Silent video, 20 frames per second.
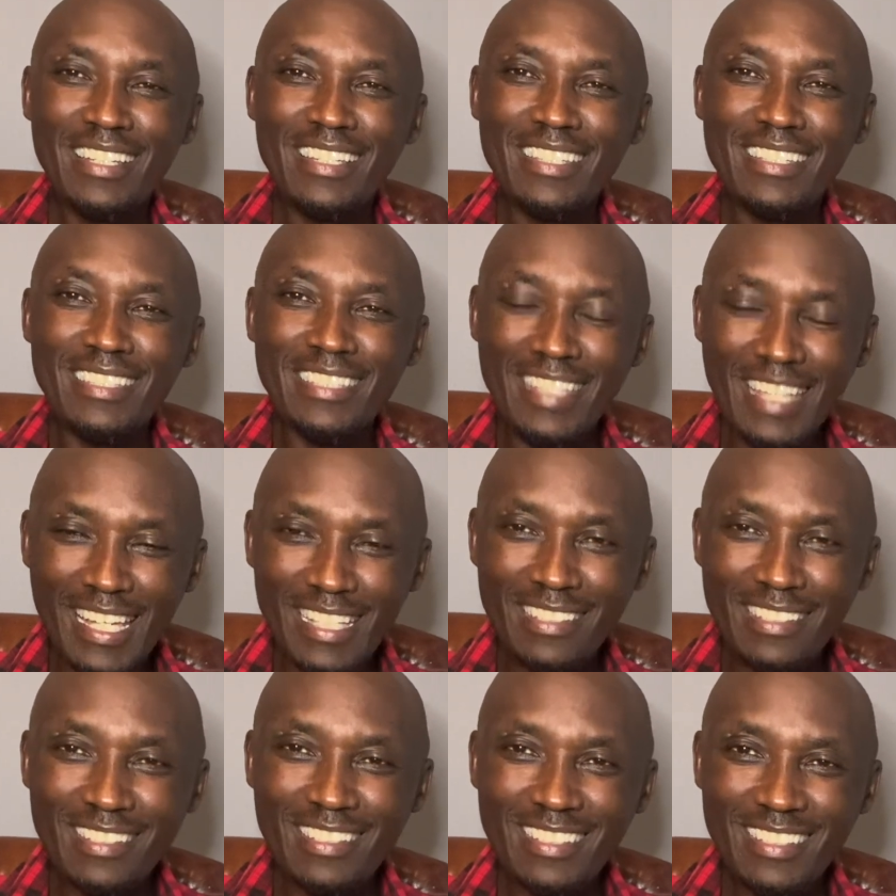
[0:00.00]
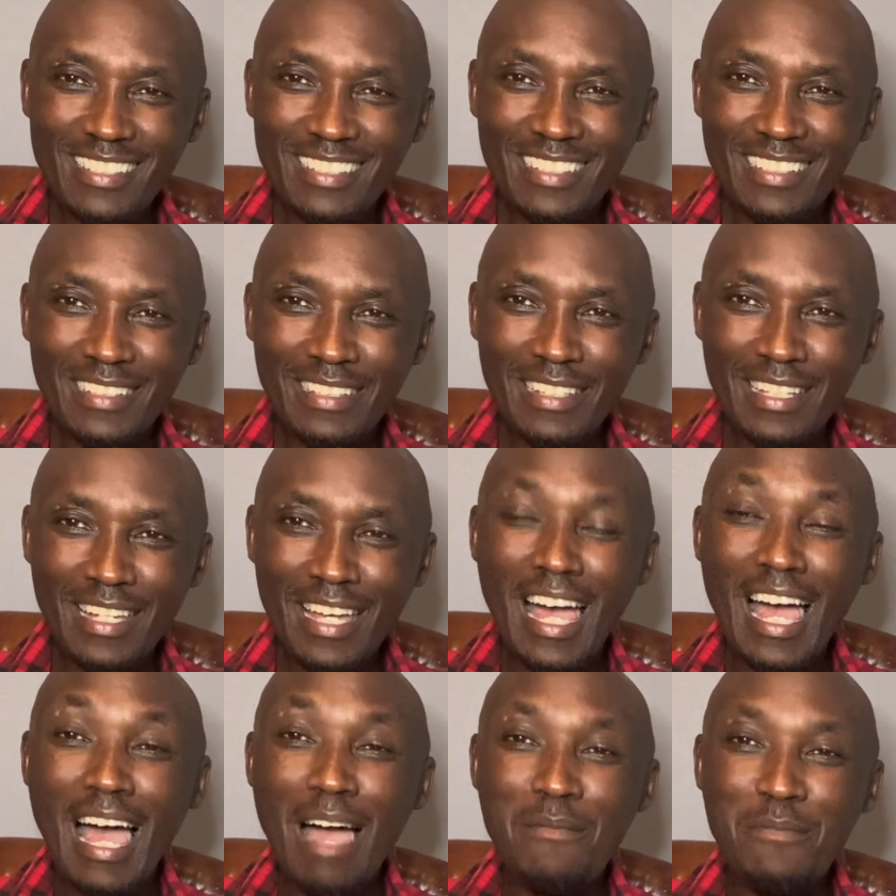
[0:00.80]
yes,
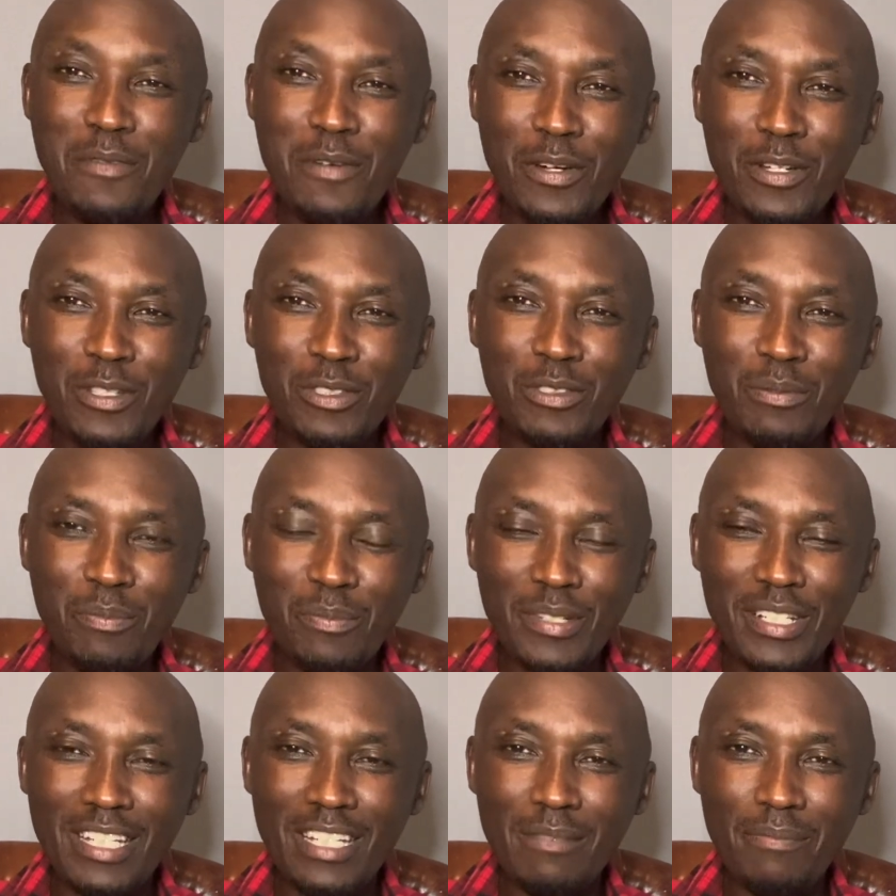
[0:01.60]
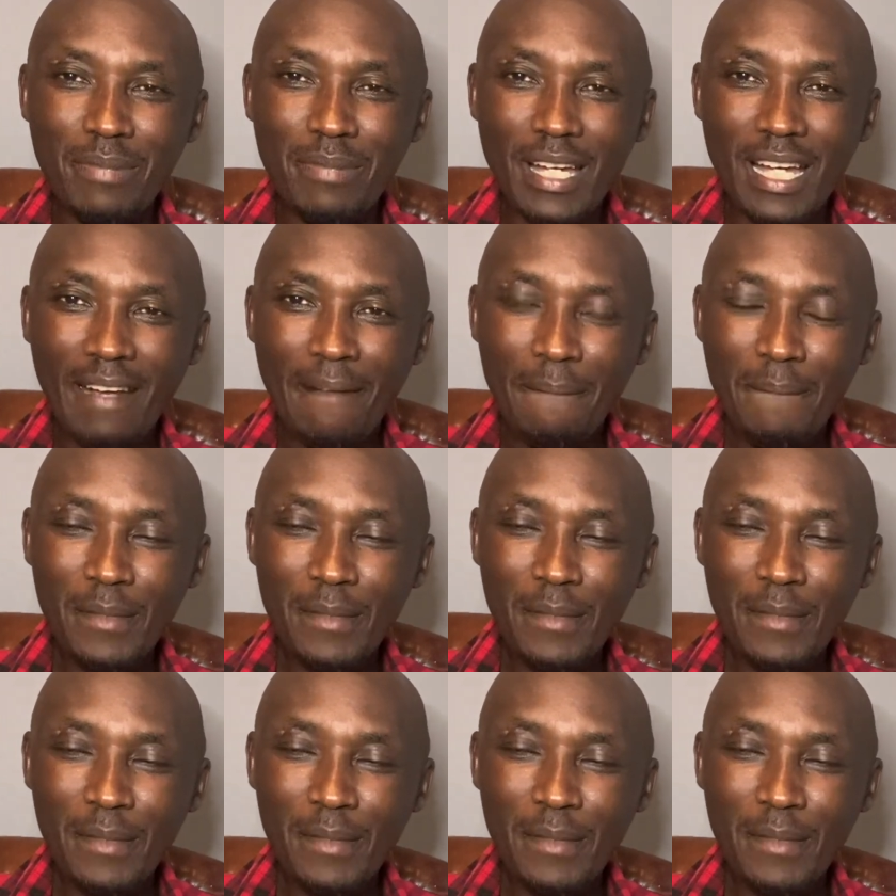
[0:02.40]
I'm going to bring it back.